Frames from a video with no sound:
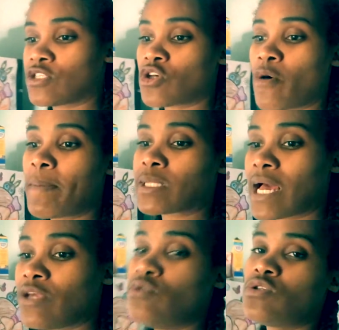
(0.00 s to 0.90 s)
So, but
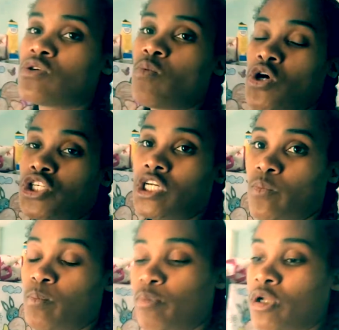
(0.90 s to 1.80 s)
I used to wash it,
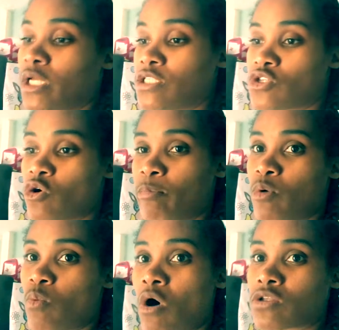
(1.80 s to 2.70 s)
put it in soap
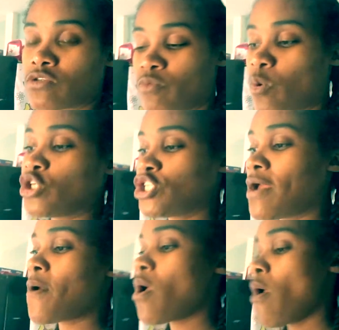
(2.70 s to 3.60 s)
and water and wash
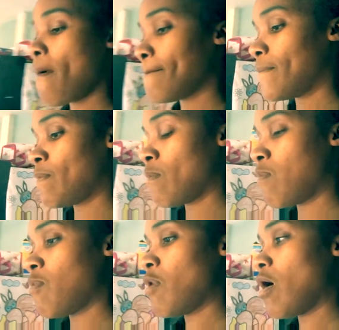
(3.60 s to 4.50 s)
it,
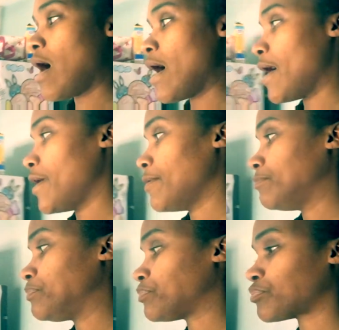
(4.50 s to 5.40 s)
but I
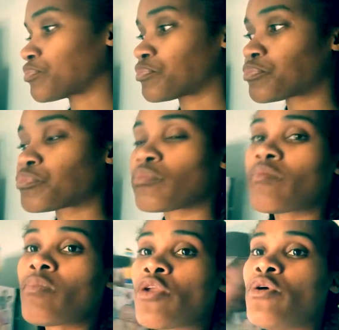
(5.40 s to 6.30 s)

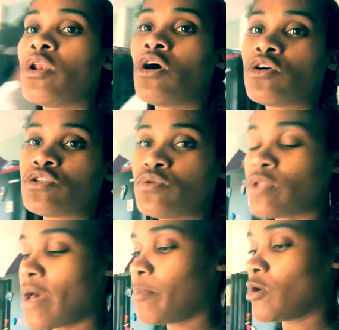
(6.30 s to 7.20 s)
no longer do
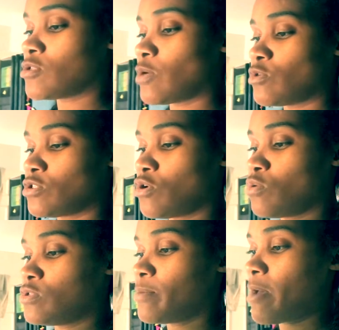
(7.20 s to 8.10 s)
that because I was
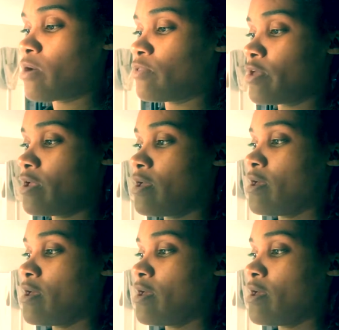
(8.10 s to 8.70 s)
told about the